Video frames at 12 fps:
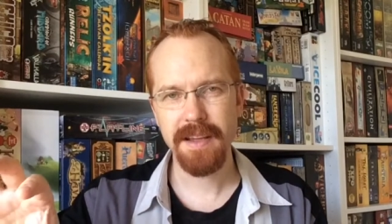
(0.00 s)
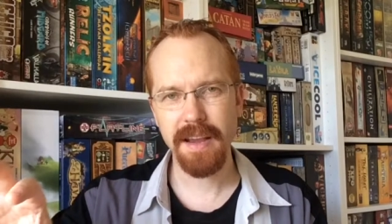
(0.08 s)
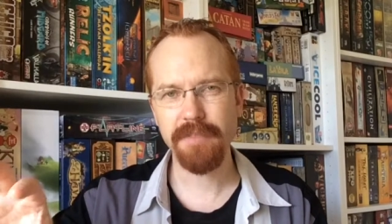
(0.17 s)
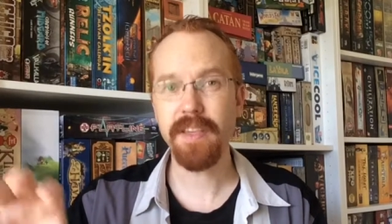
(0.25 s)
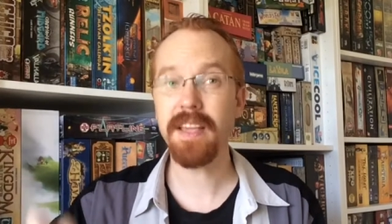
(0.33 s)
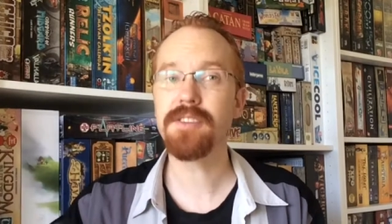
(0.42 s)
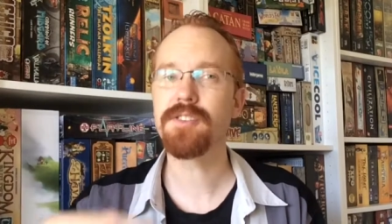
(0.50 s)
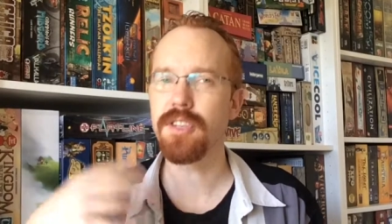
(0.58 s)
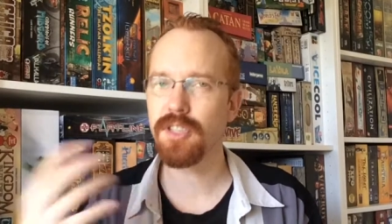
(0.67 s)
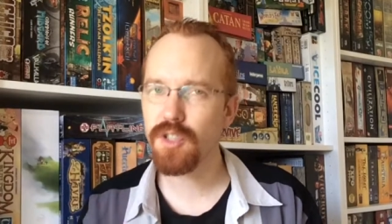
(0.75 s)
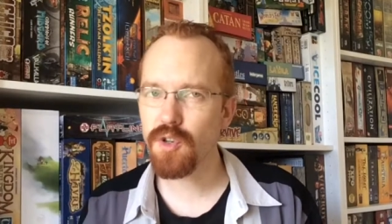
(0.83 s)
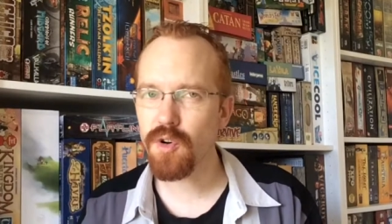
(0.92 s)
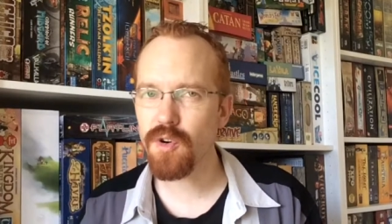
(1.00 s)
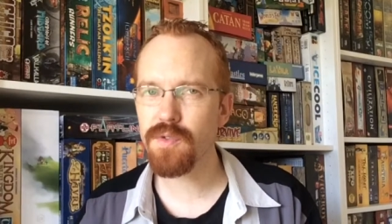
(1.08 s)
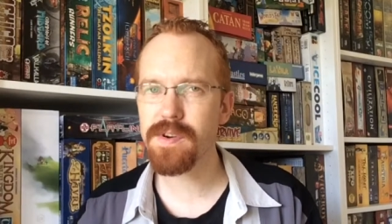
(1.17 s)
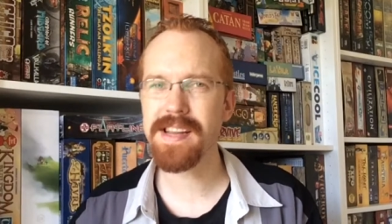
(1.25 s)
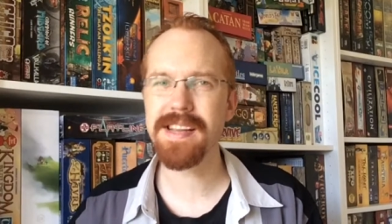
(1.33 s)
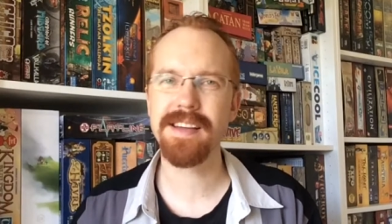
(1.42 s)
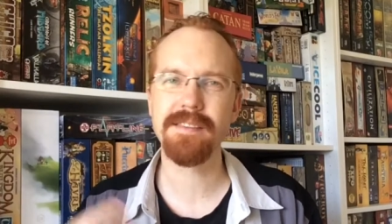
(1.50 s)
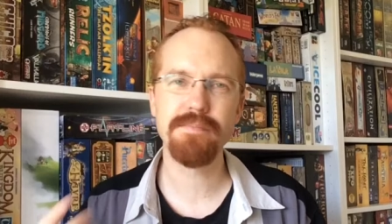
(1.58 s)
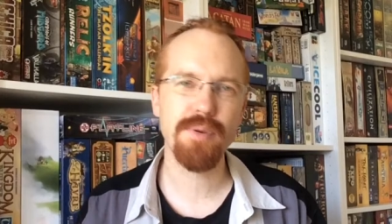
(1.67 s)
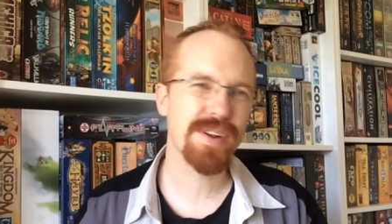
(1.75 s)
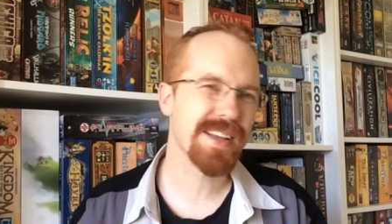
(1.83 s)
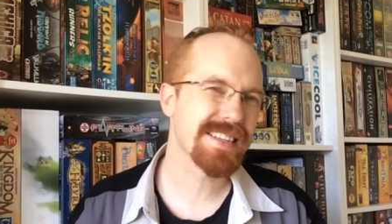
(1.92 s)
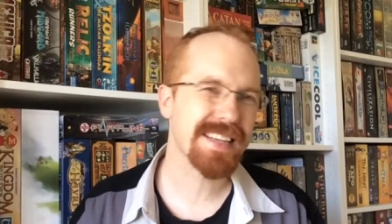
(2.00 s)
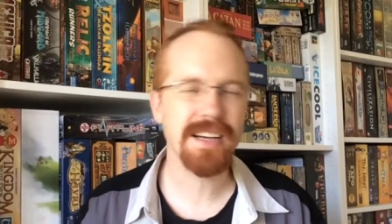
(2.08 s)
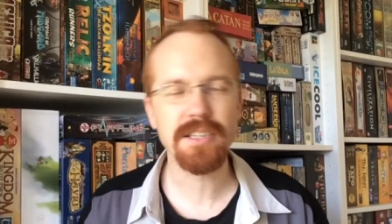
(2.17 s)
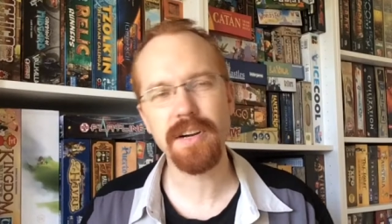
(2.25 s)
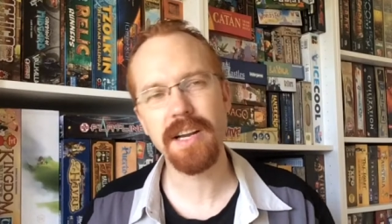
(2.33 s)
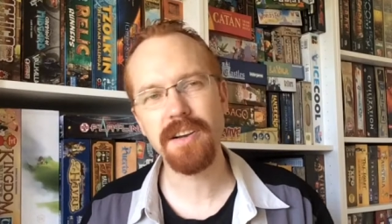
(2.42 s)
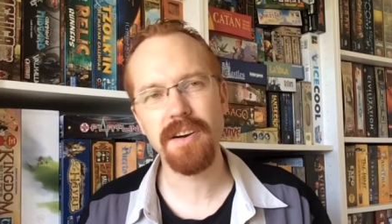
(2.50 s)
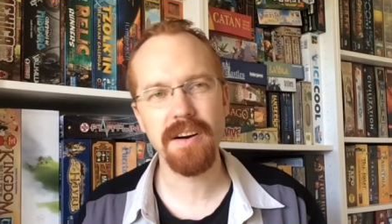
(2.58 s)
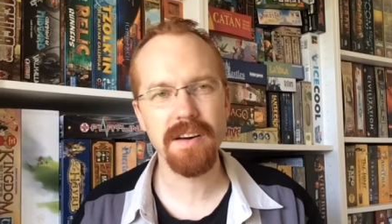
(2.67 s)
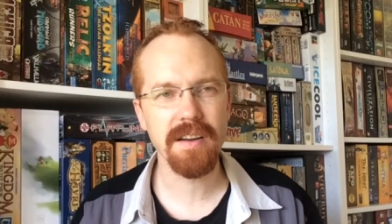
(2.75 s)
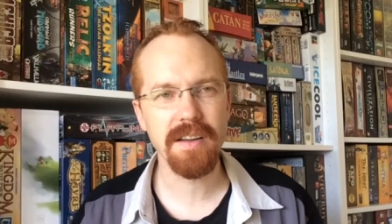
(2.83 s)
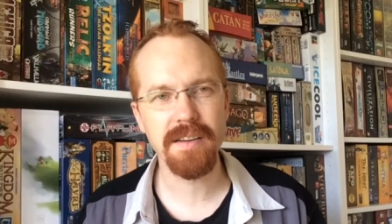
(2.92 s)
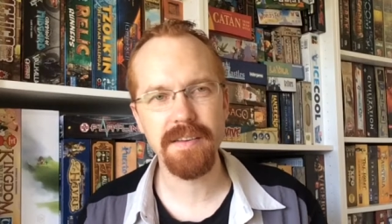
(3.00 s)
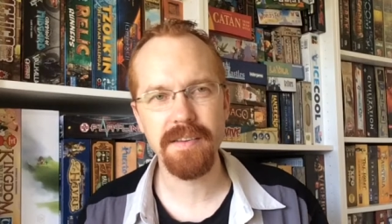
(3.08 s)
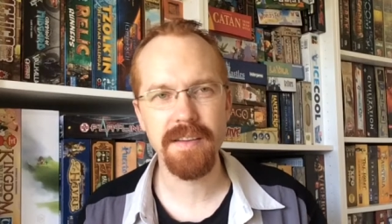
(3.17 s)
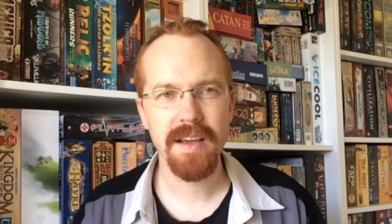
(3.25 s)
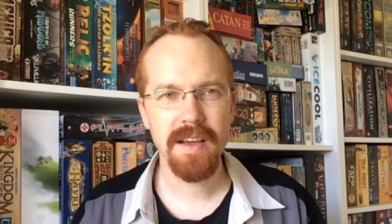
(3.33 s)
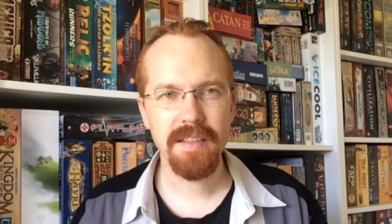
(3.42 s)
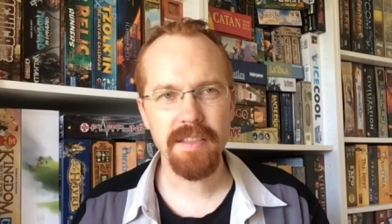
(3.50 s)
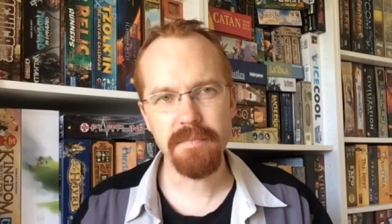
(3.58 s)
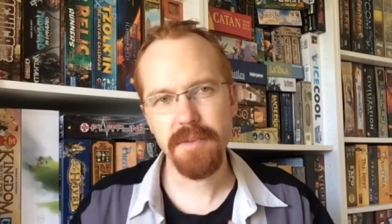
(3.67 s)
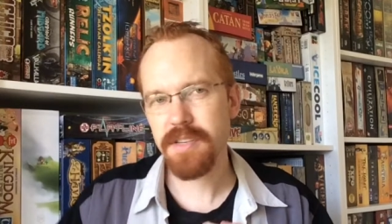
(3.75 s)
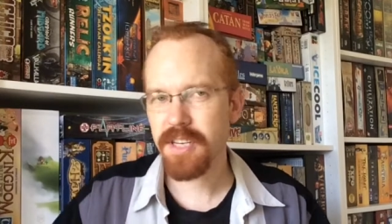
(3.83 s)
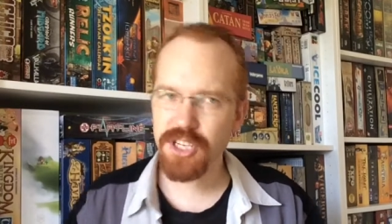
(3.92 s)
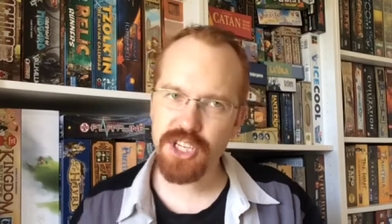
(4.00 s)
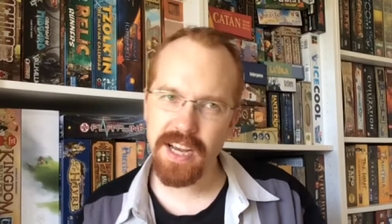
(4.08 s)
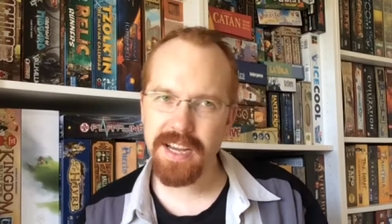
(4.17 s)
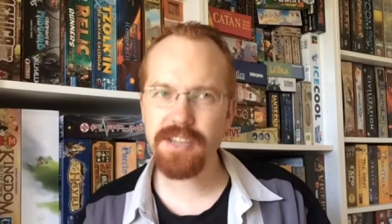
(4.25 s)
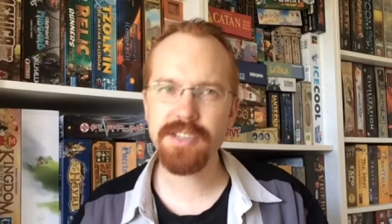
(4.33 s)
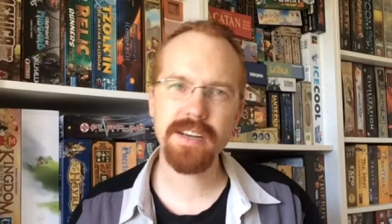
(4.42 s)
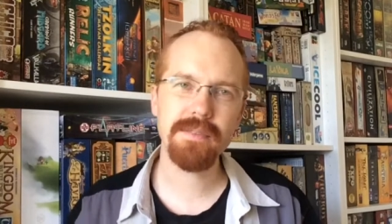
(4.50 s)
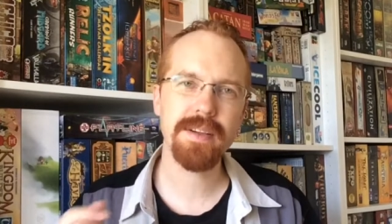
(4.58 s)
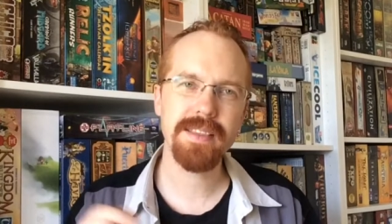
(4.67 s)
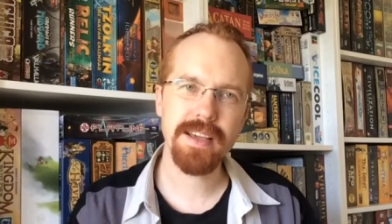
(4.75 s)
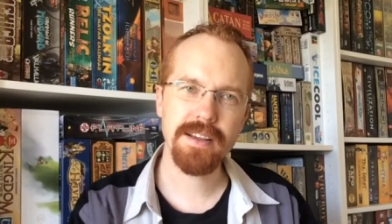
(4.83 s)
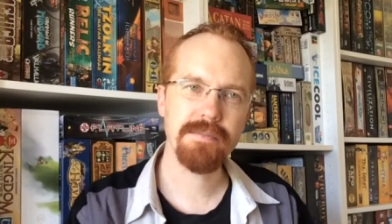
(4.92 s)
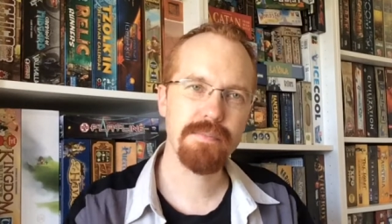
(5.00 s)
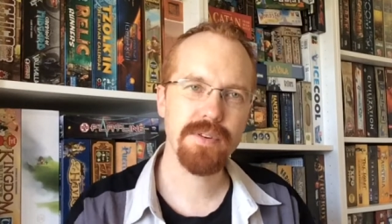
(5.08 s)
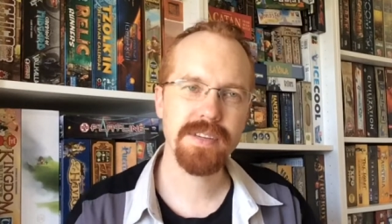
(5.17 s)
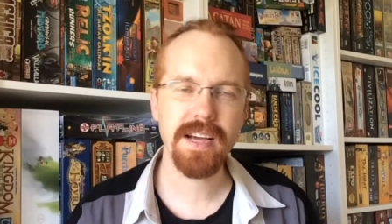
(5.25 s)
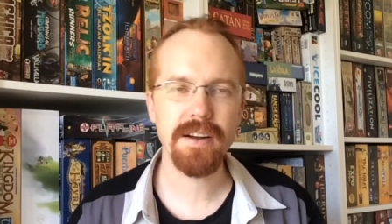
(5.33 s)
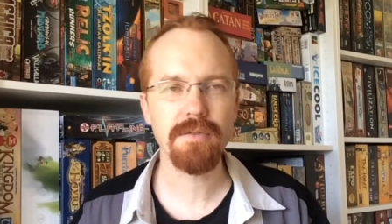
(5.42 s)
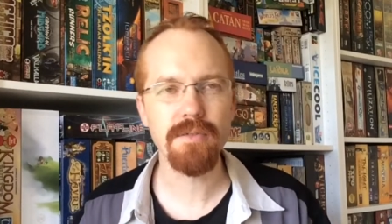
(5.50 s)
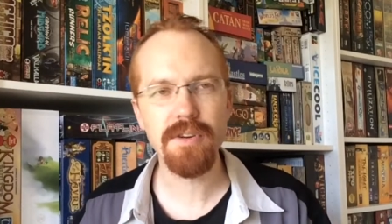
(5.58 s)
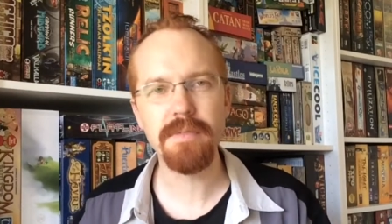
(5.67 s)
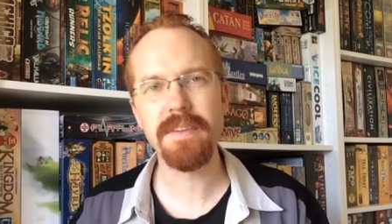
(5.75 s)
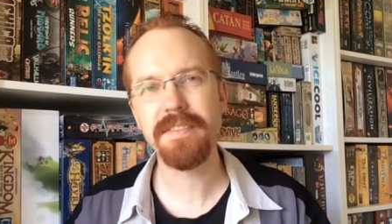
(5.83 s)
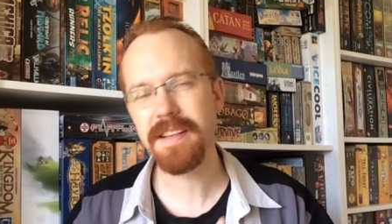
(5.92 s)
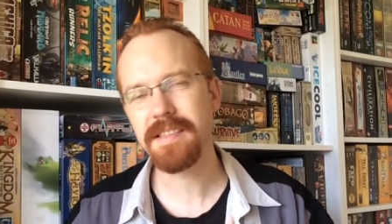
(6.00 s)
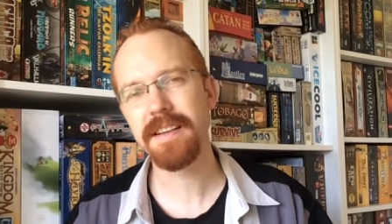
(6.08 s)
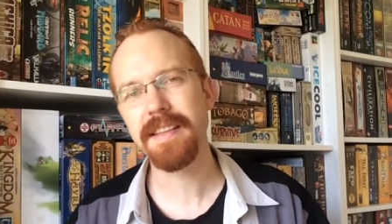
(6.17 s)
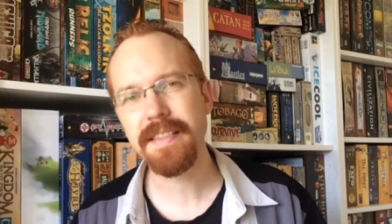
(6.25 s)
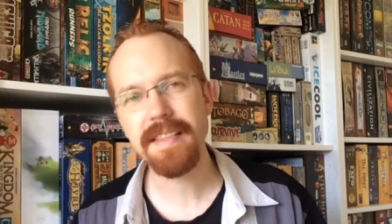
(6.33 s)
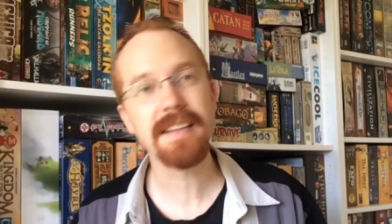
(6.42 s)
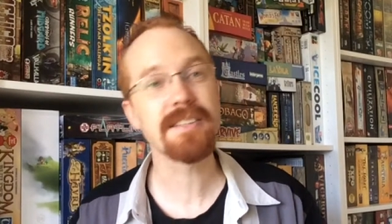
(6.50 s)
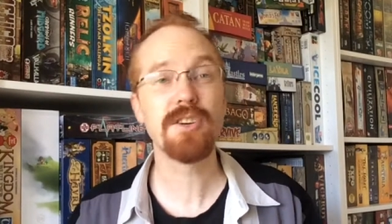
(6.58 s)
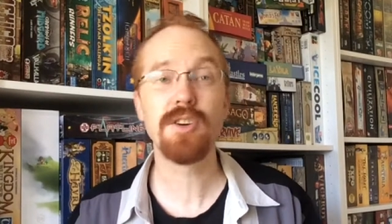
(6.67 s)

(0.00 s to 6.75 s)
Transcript: If they're into story and putting a soundtrack on and the music changing when they put down a room and things like that, that's